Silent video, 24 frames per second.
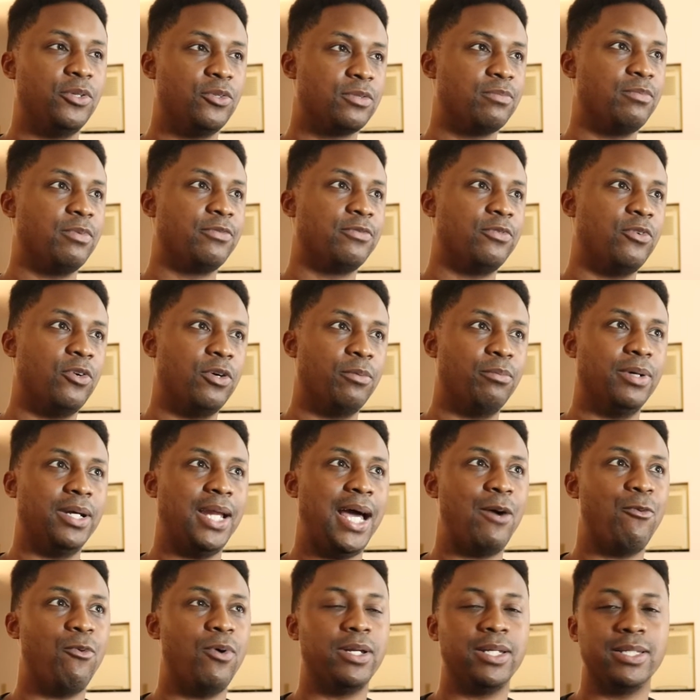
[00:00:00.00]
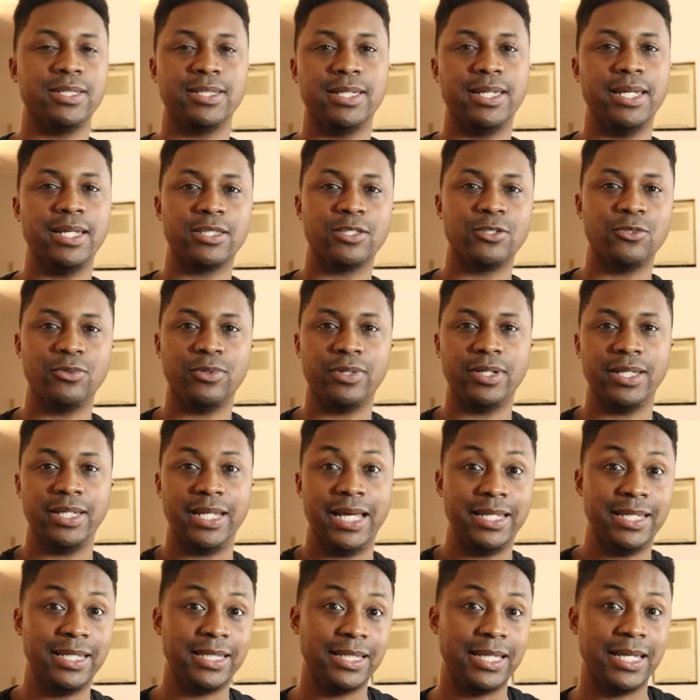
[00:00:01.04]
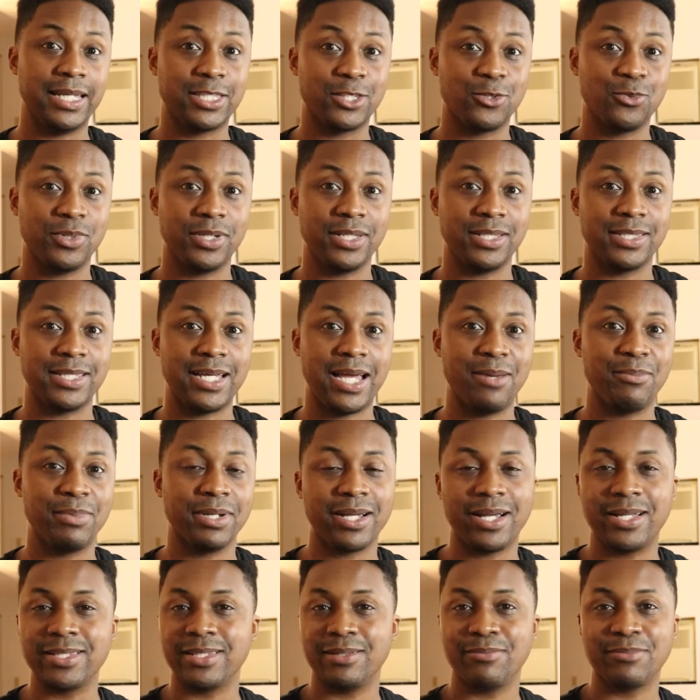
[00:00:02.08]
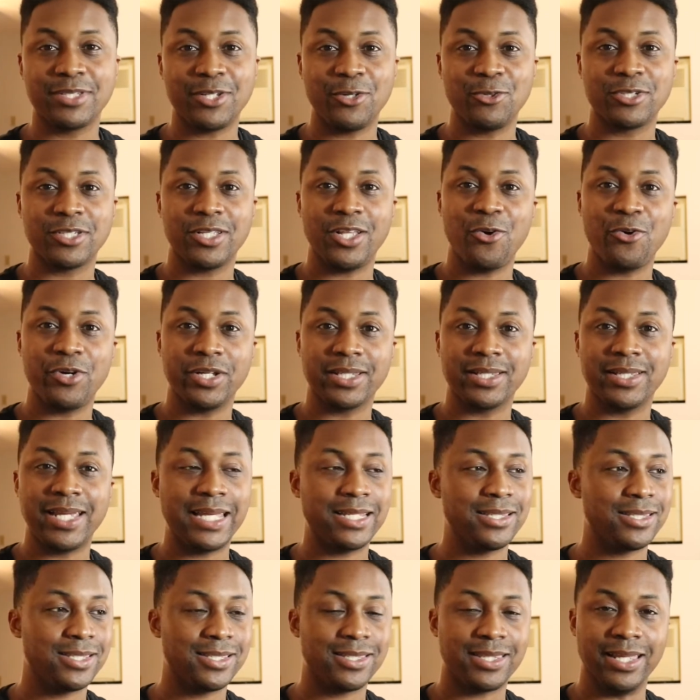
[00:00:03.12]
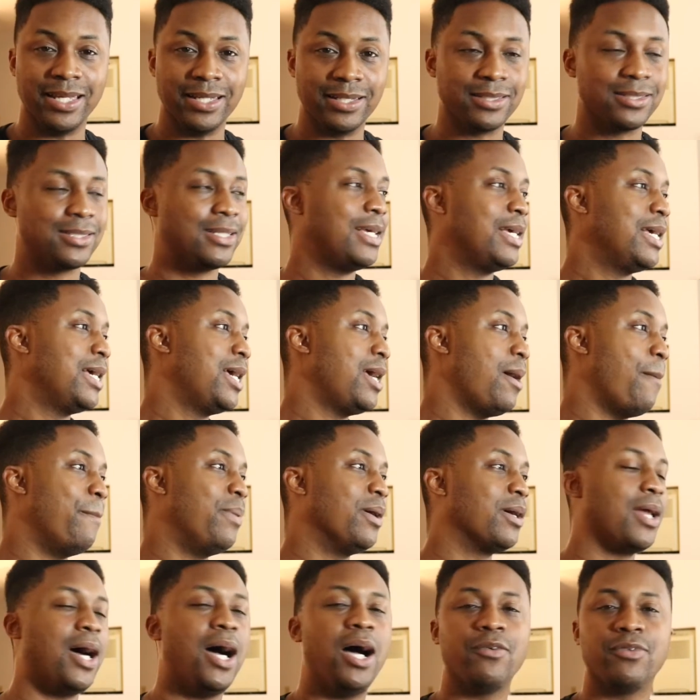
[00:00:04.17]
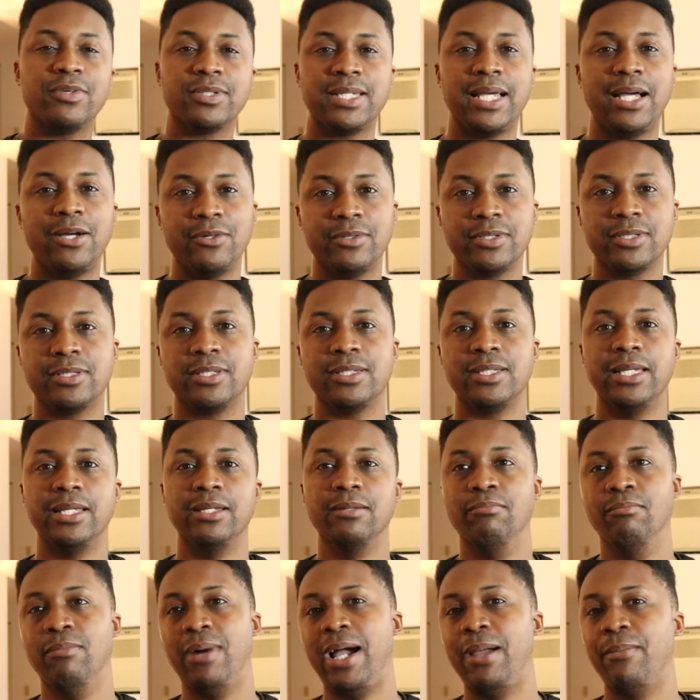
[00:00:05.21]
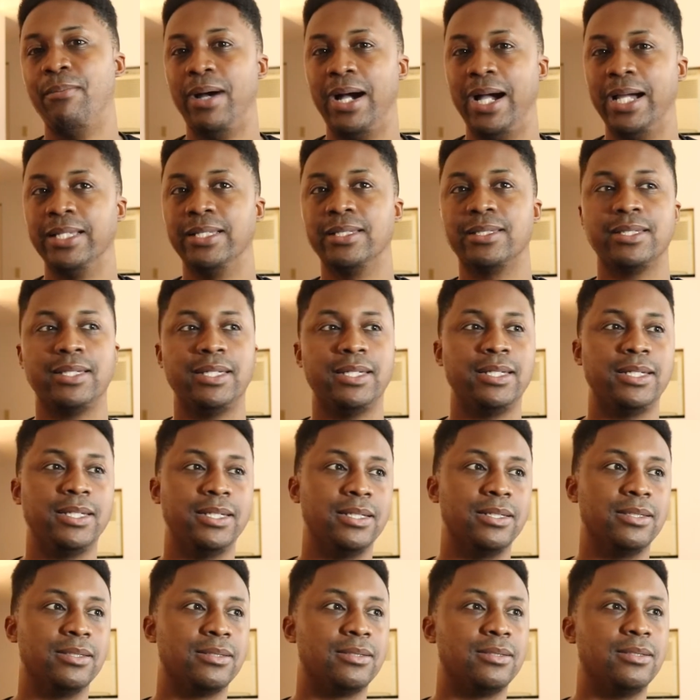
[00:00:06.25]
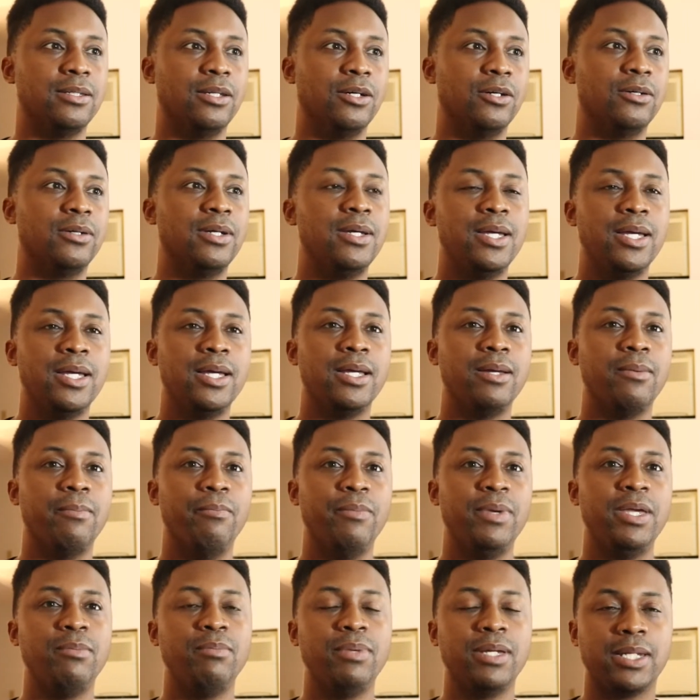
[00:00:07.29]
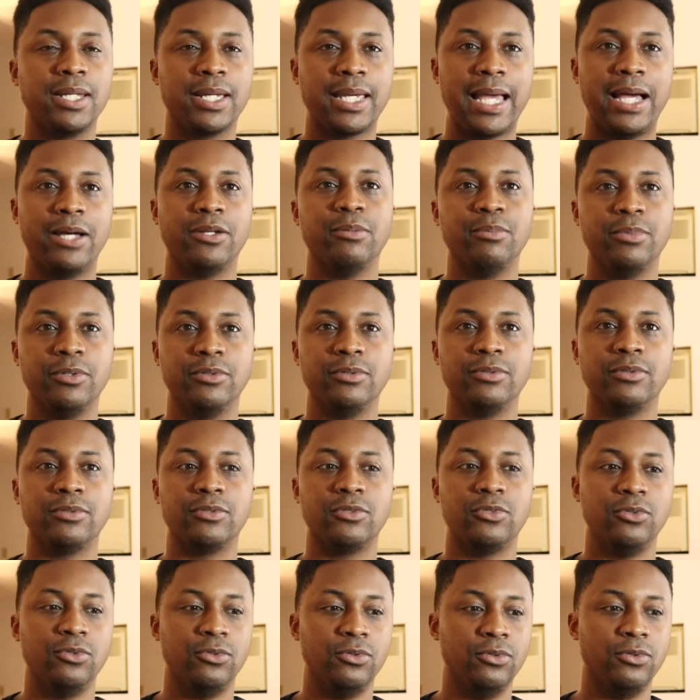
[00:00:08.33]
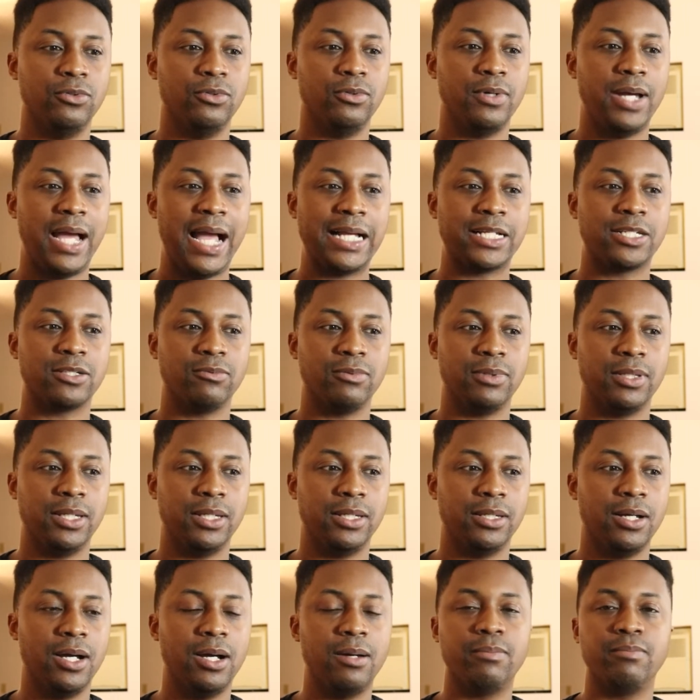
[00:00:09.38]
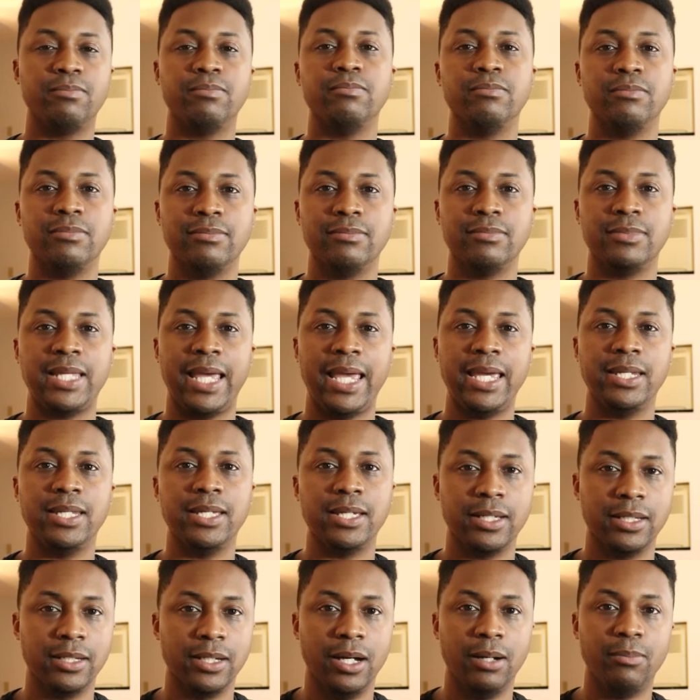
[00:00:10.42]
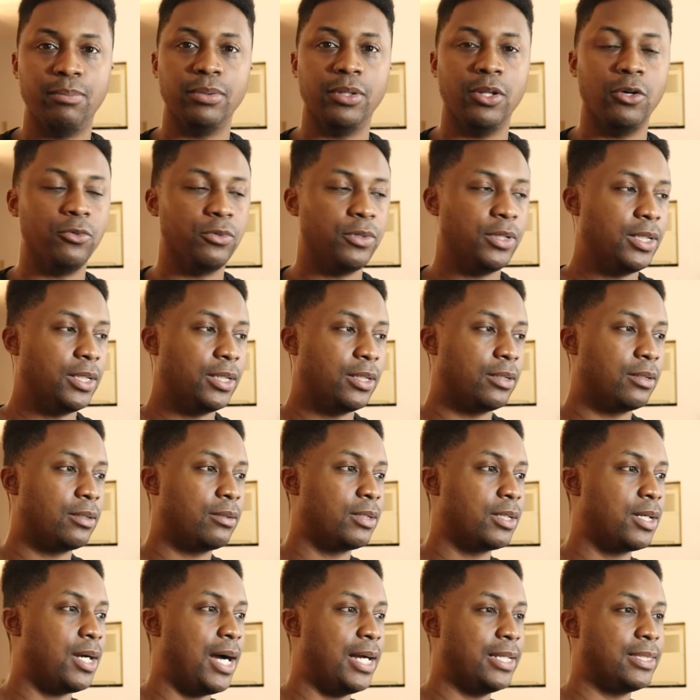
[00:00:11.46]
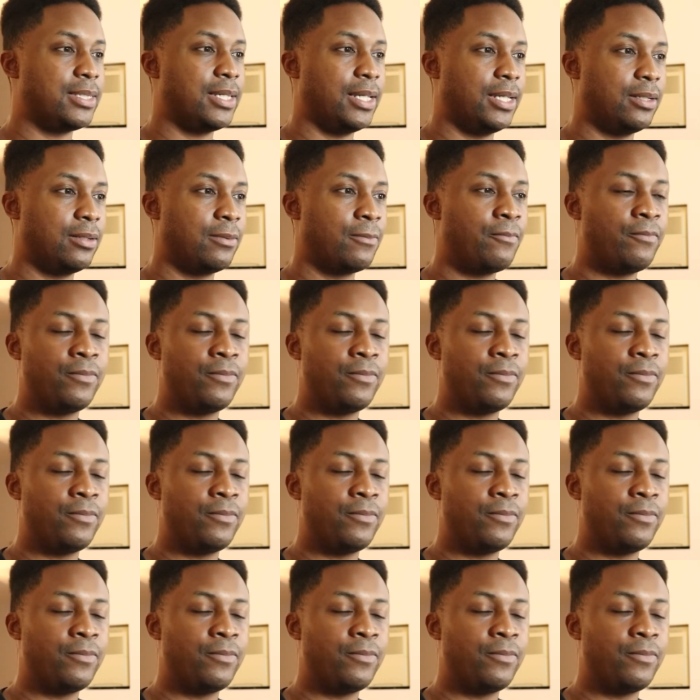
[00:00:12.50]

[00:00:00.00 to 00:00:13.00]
used before, but I wanted to get to it and I didn't get to it in time because I'm so slow at getting to things. But office hours in my mind is, me being accountable to actually updating and uploading content,